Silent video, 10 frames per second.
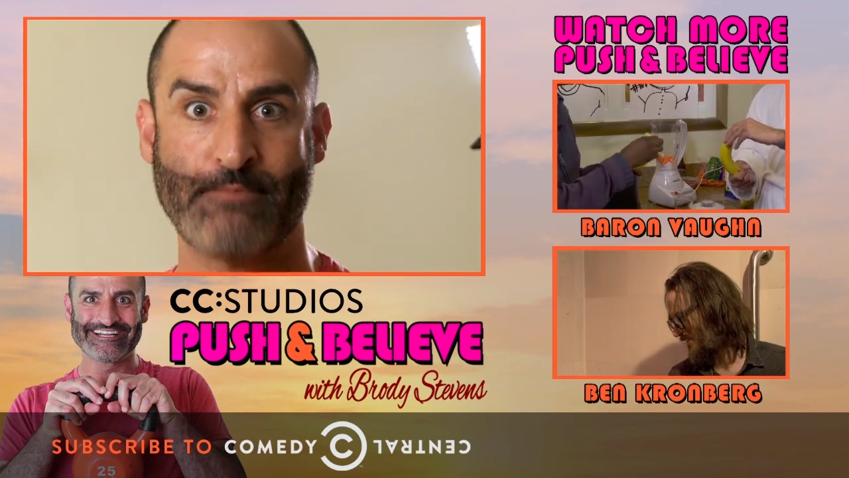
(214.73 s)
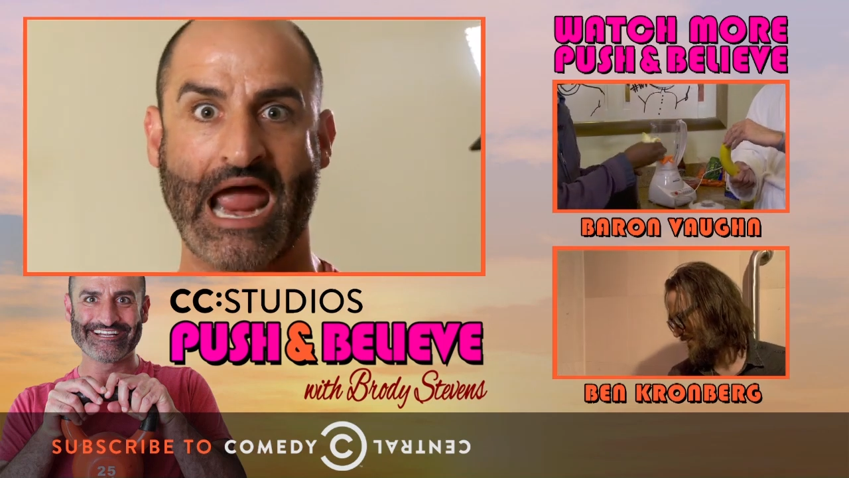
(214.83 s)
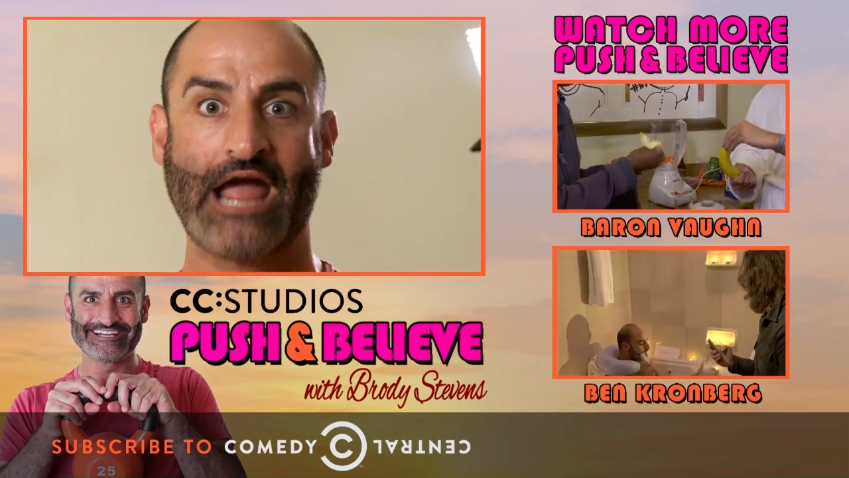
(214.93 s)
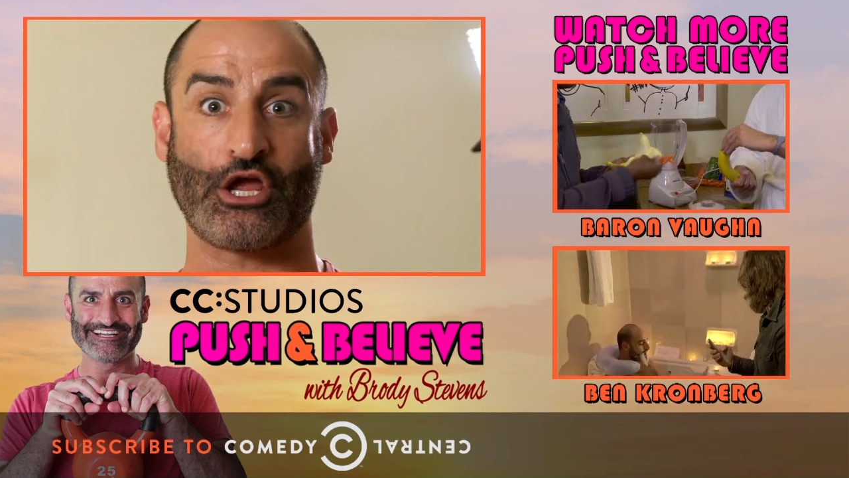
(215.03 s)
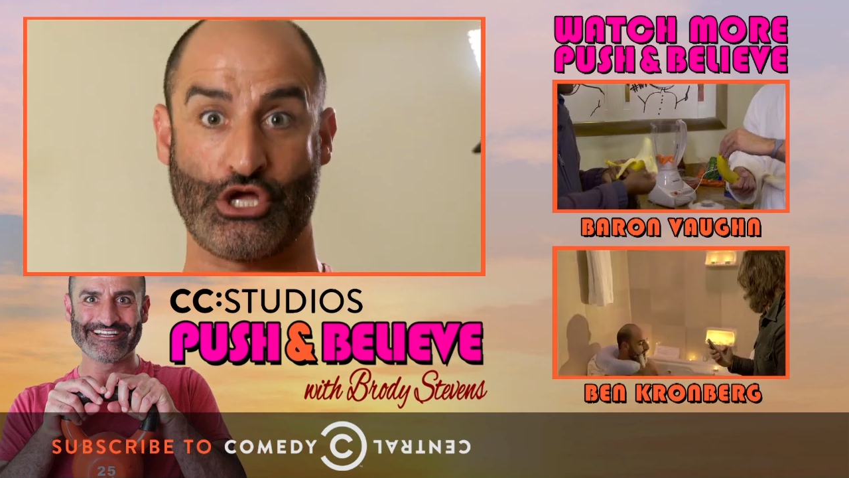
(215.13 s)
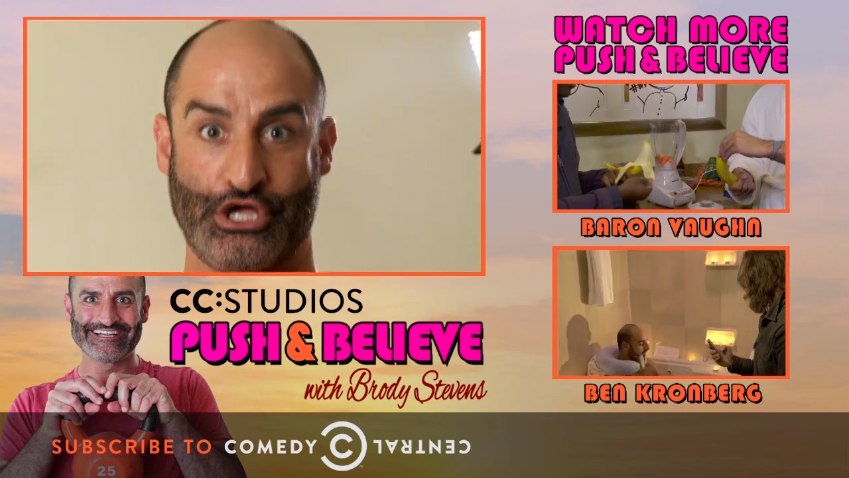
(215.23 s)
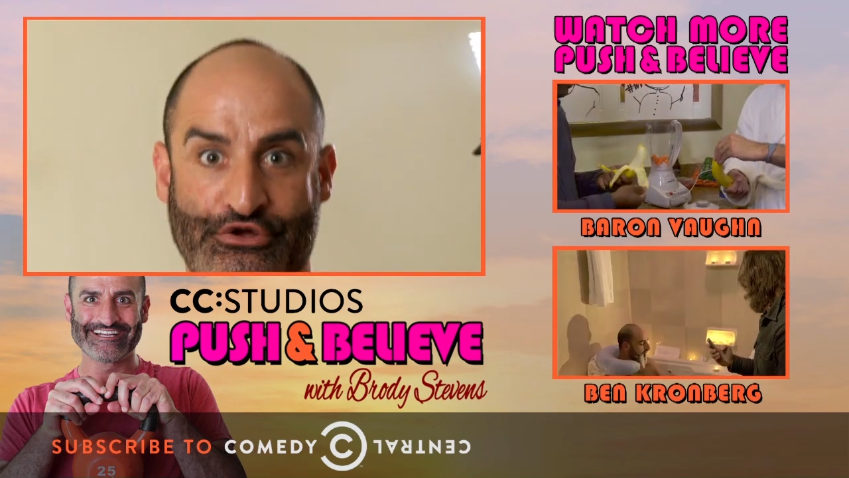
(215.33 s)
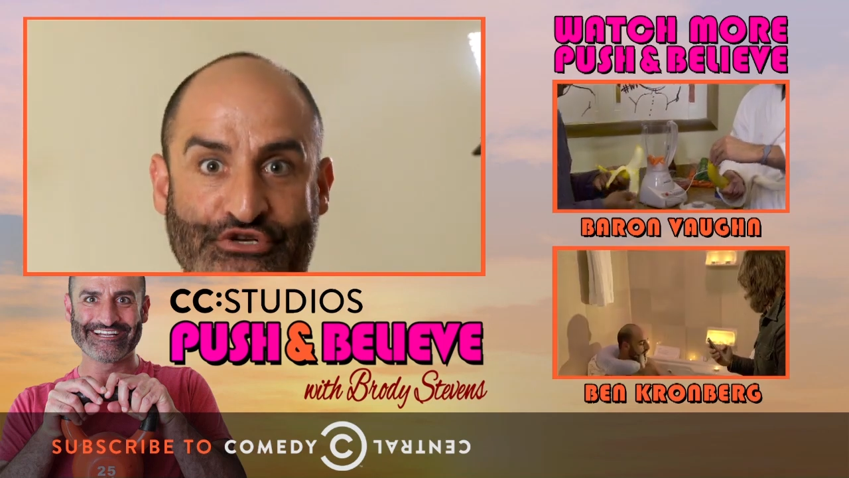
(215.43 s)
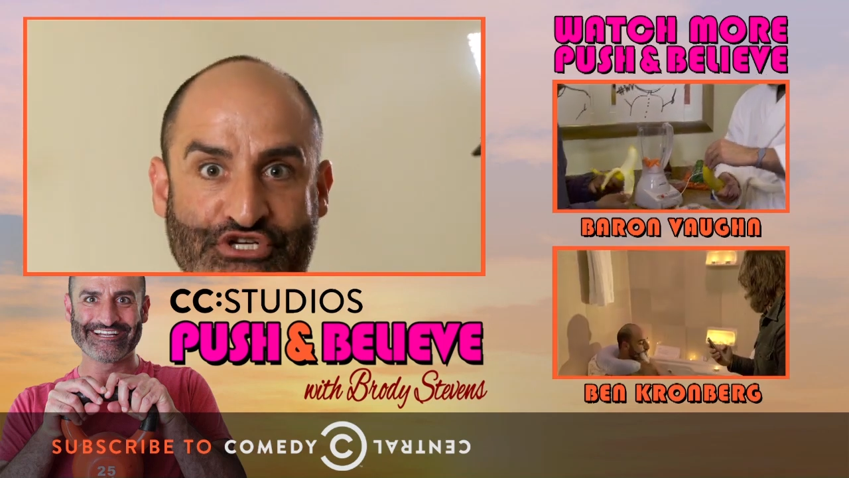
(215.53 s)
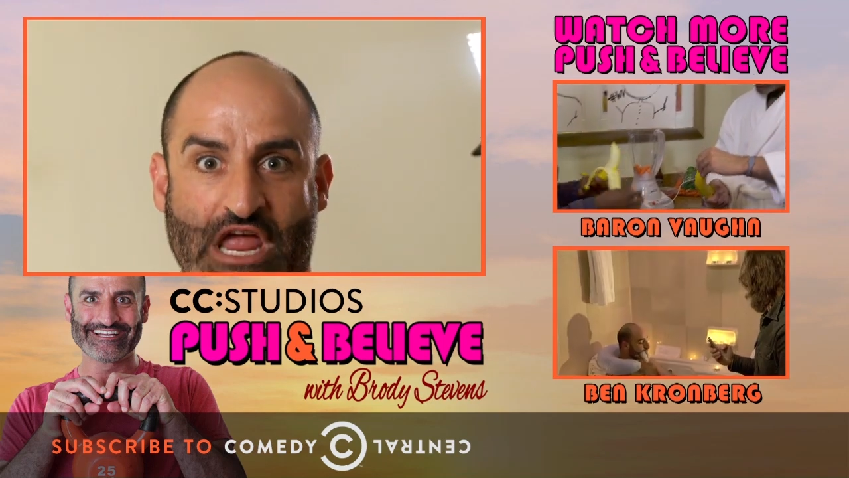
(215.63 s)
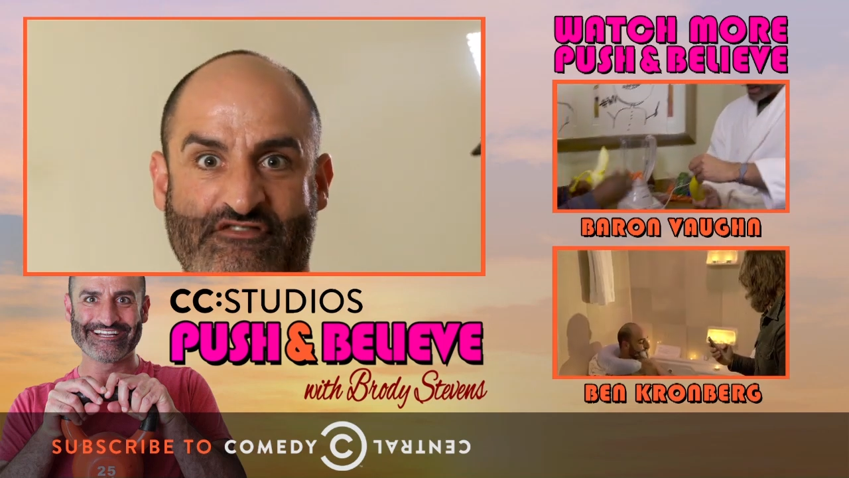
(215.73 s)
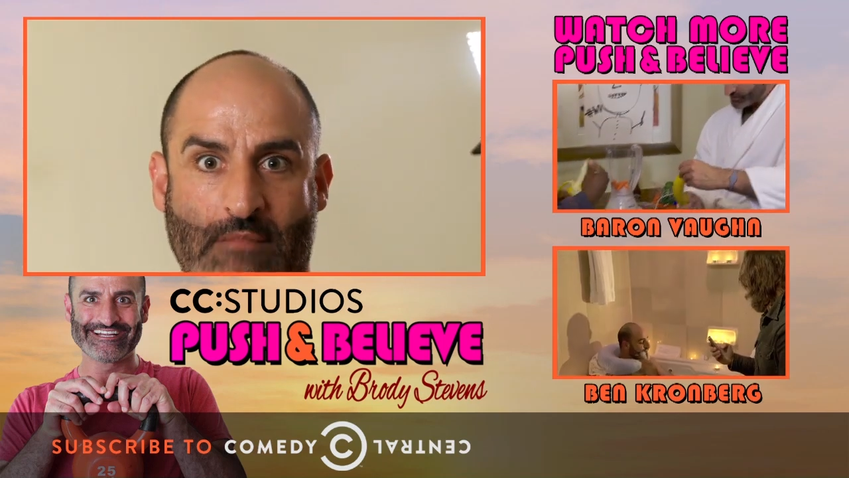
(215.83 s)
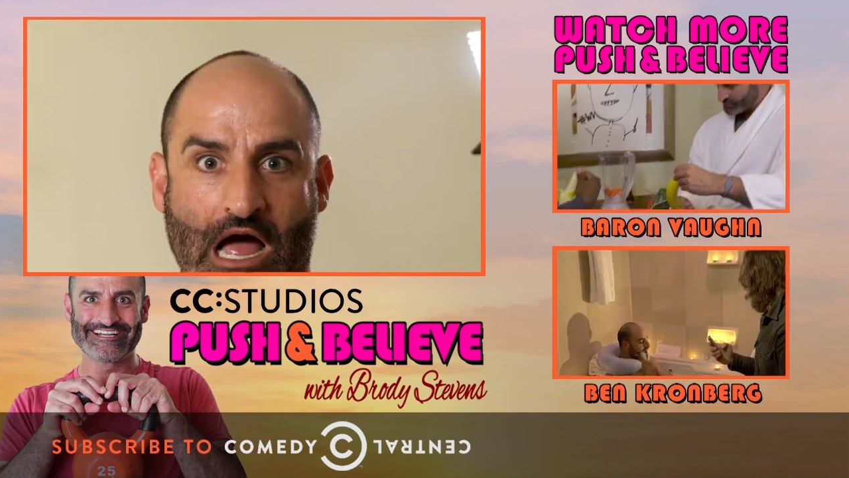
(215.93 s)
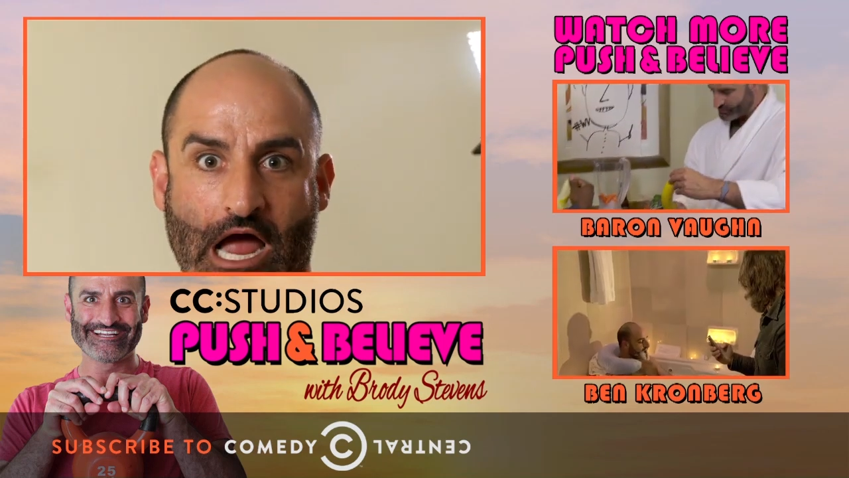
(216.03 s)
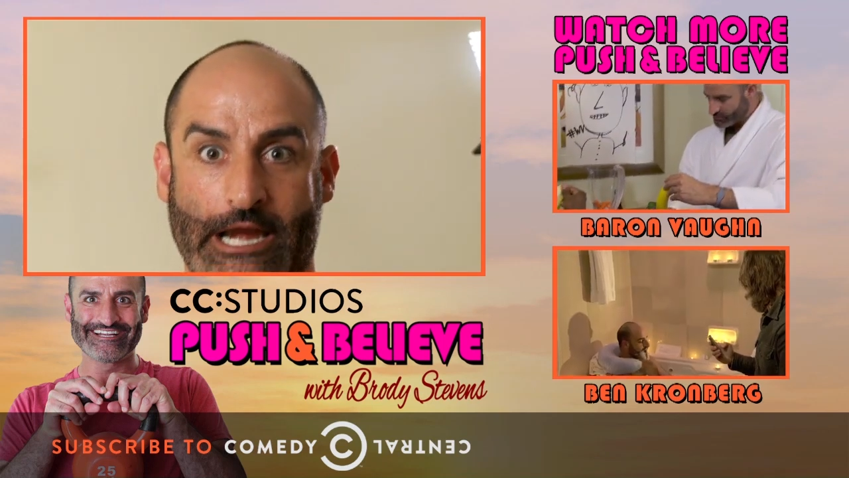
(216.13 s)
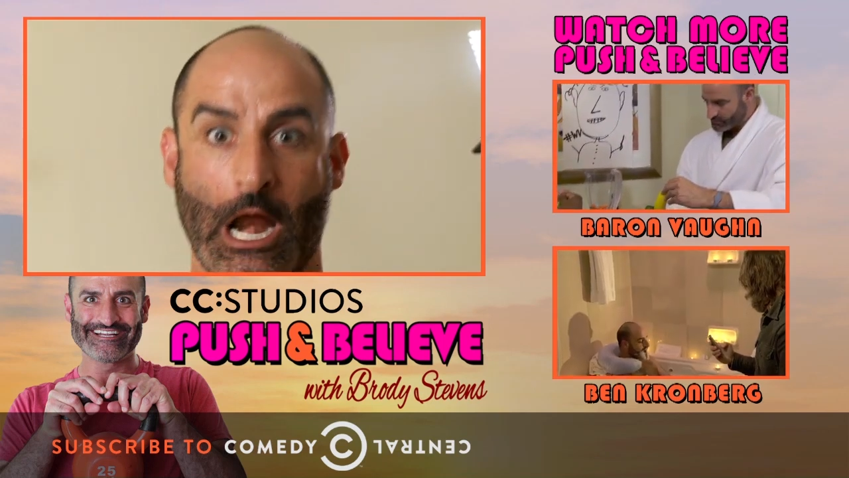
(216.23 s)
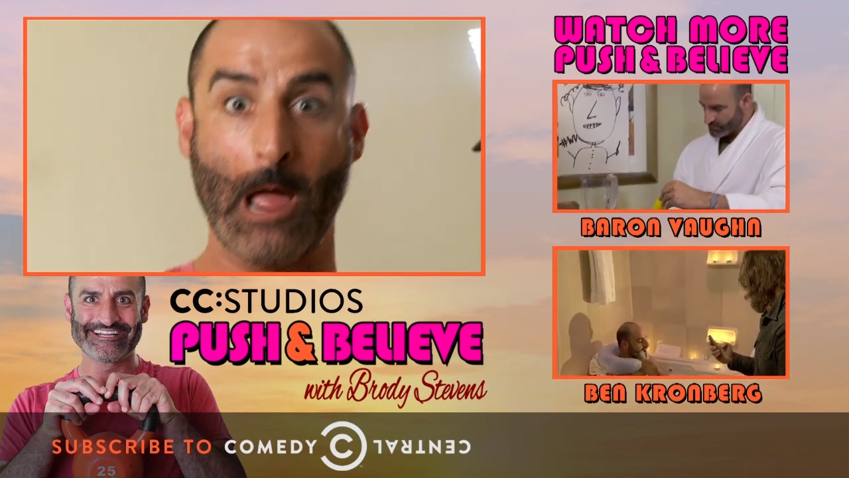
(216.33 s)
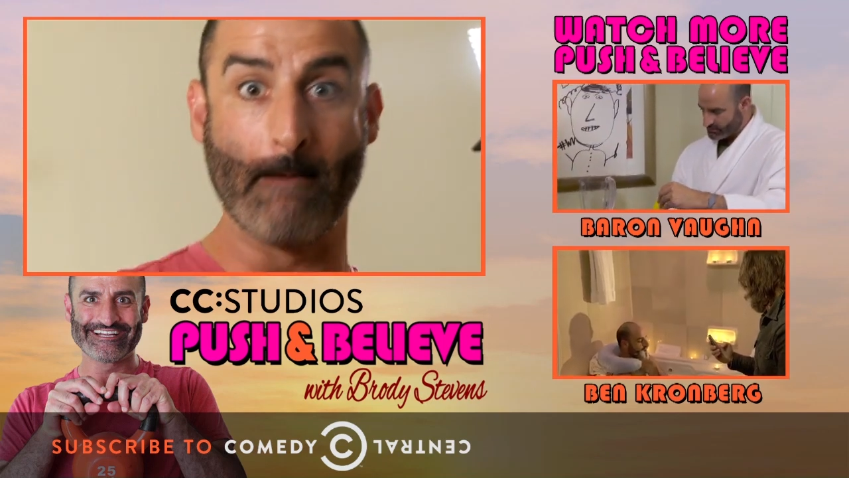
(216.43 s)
back, you shave mine.